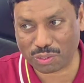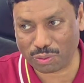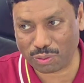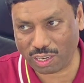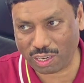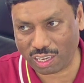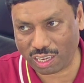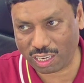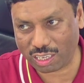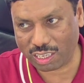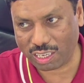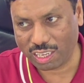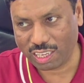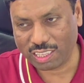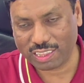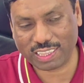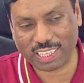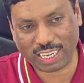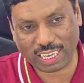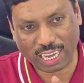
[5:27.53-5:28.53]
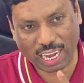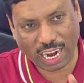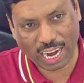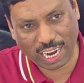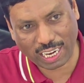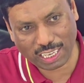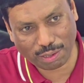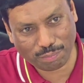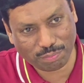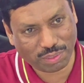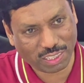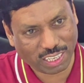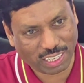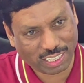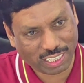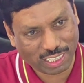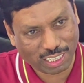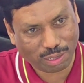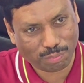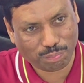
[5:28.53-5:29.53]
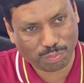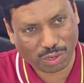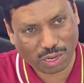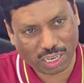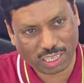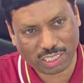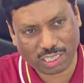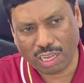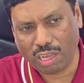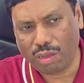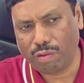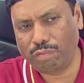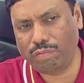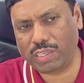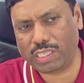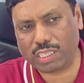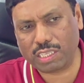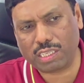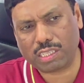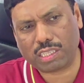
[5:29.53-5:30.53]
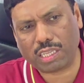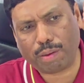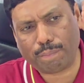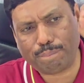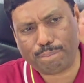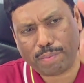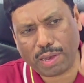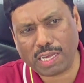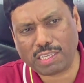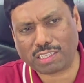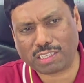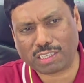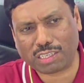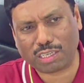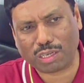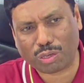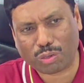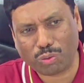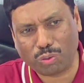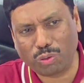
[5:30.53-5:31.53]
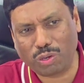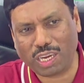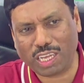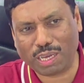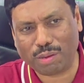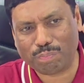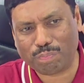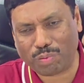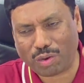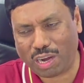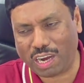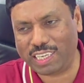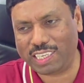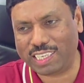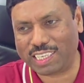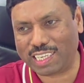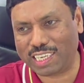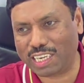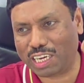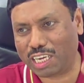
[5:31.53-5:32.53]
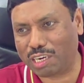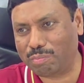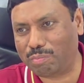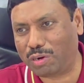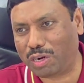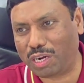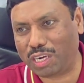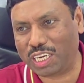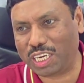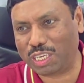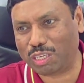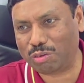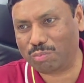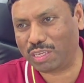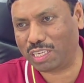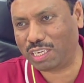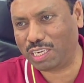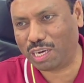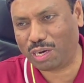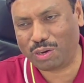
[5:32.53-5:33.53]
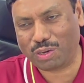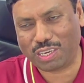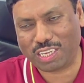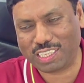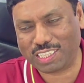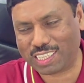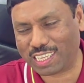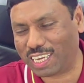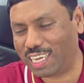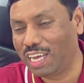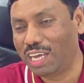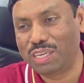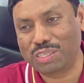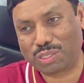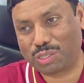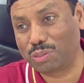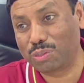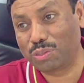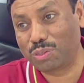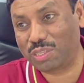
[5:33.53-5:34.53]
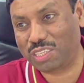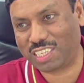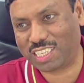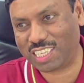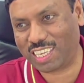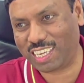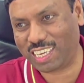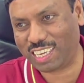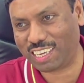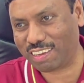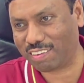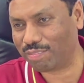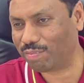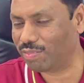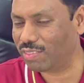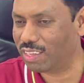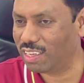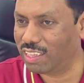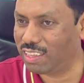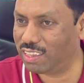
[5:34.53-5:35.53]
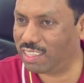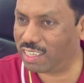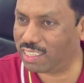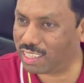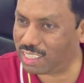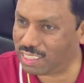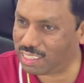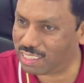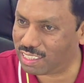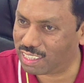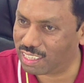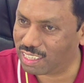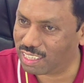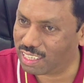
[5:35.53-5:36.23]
colon. Then add up the another point, which is the best cooling point in our body to be known as a Chu Chi. That is